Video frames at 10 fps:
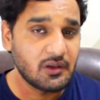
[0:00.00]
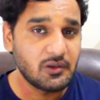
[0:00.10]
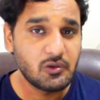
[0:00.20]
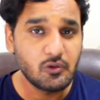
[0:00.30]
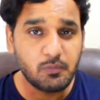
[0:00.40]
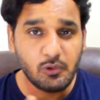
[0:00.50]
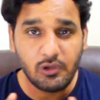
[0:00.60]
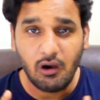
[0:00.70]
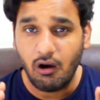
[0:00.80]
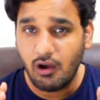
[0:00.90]
You
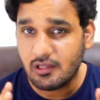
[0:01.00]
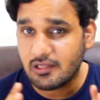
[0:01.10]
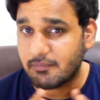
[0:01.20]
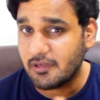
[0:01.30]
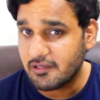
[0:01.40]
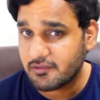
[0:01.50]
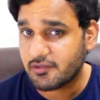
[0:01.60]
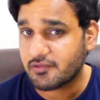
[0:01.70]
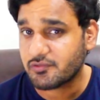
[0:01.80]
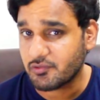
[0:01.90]
pull all the
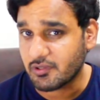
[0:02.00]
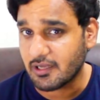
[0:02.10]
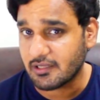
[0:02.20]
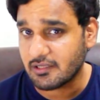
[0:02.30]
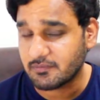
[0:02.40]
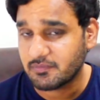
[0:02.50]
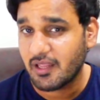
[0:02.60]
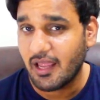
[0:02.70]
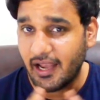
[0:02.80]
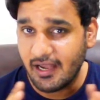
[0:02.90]
balances together,
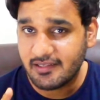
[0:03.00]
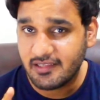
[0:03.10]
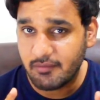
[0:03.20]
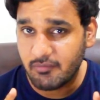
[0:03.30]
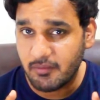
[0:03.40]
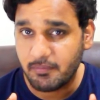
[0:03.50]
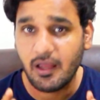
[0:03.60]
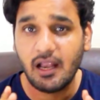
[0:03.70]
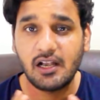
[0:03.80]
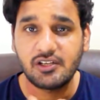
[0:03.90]
add them up,
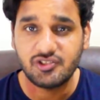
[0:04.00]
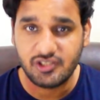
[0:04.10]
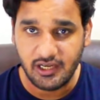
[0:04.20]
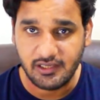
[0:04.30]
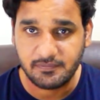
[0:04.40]
and check.